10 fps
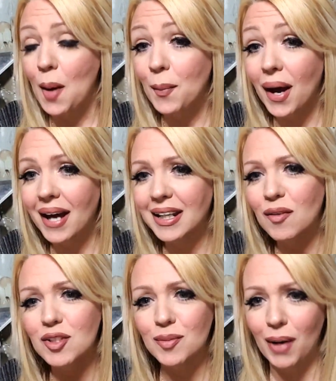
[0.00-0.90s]
but it
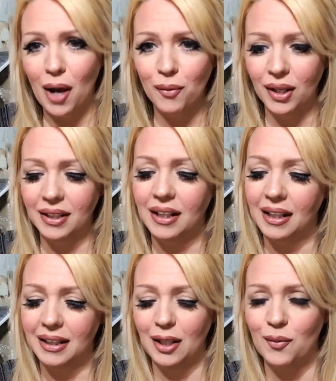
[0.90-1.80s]
was a buy one,
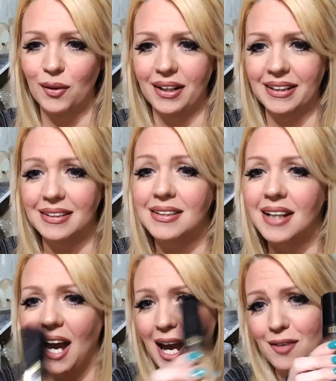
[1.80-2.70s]
get one
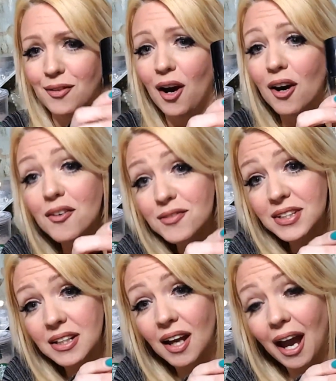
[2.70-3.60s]
half off
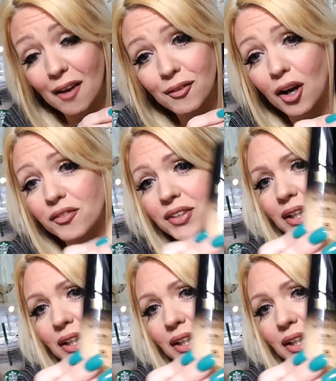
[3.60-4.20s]
half off